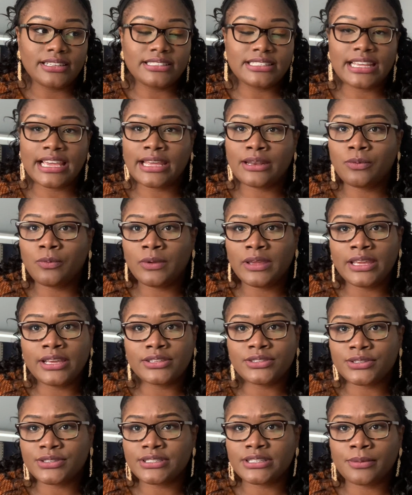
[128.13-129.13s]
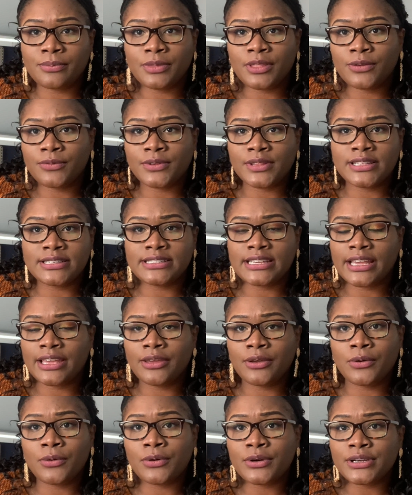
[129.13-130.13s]
10 weeks or something for the
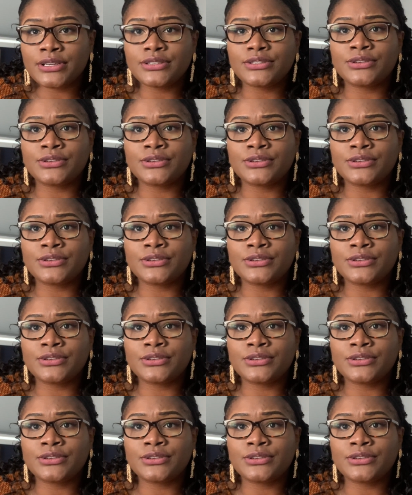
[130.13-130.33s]
second course.